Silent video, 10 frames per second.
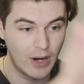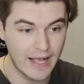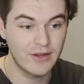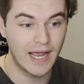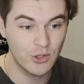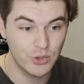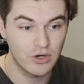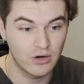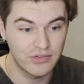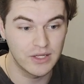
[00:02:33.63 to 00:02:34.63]
gallery
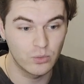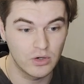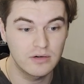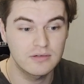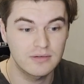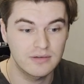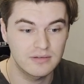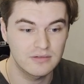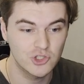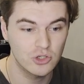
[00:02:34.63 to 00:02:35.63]
card thing where
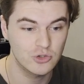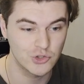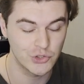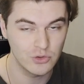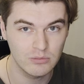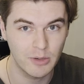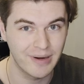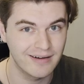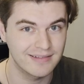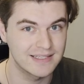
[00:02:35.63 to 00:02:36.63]
Dr. Doom
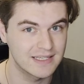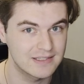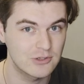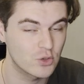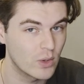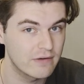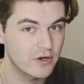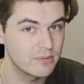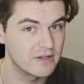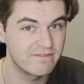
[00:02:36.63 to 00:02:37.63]
apparently says there's a way for
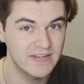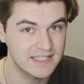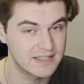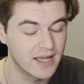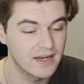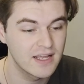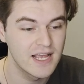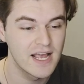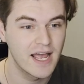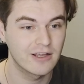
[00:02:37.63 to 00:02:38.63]
him to fix that.
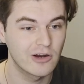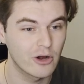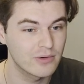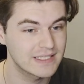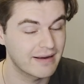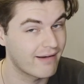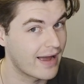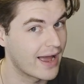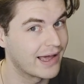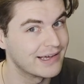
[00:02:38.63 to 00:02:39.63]
And Krakoa's like,
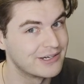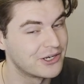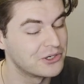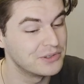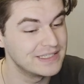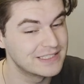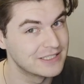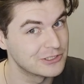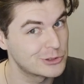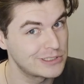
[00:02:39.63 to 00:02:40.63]
I don't know, he's a
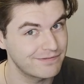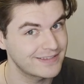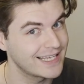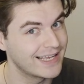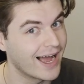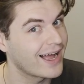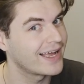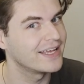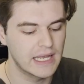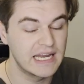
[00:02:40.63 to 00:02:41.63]
little shifty
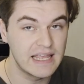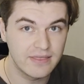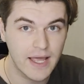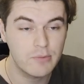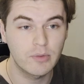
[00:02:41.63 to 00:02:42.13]
guy. And in that